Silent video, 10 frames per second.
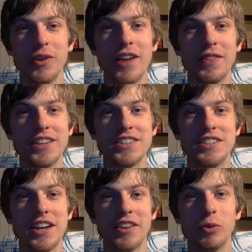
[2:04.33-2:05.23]
not this
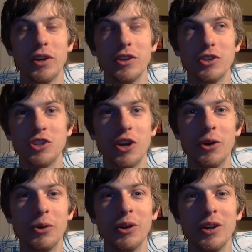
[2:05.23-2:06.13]
death-ridden
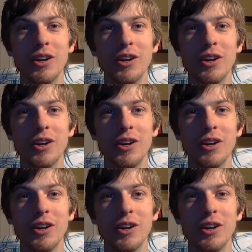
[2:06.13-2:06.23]
show.